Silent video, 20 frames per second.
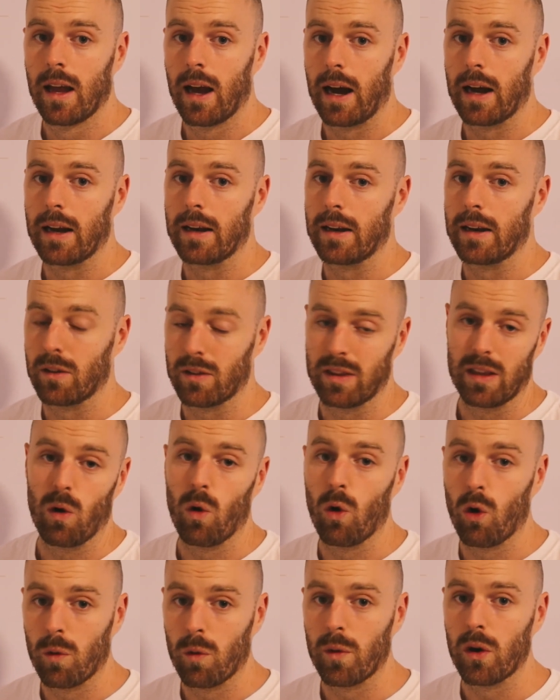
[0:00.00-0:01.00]

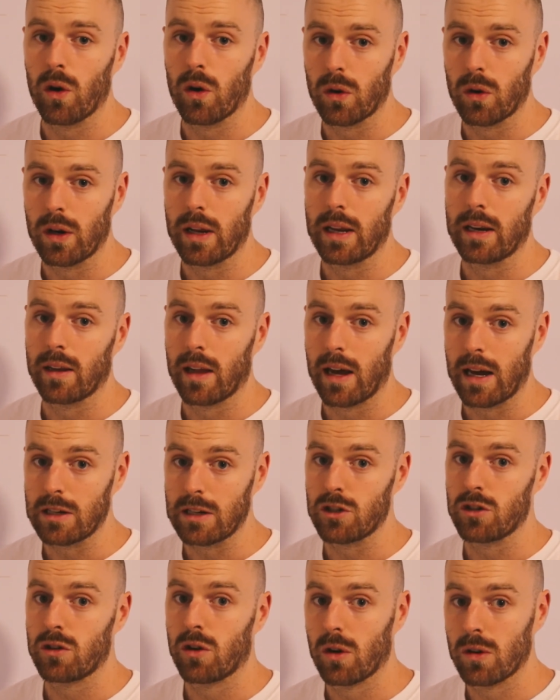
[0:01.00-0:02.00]
hormone in
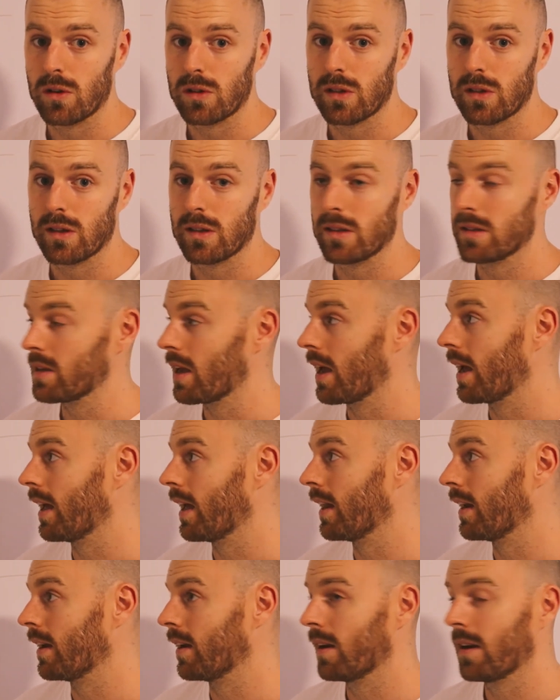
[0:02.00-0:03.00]
large doses.
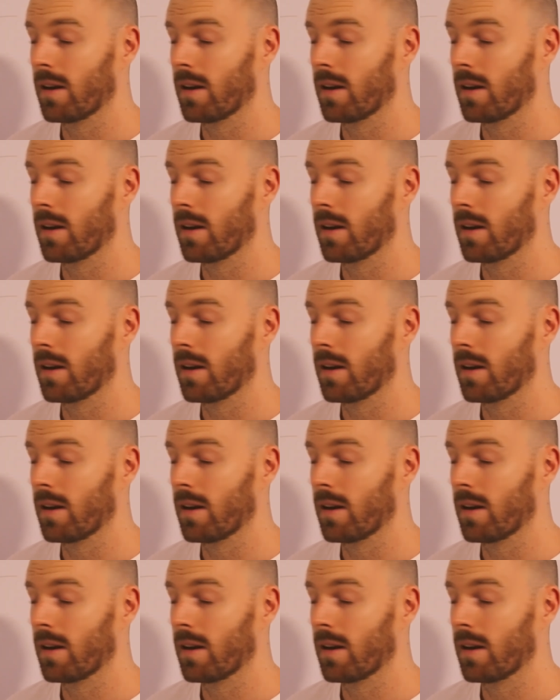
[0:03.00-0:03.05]
And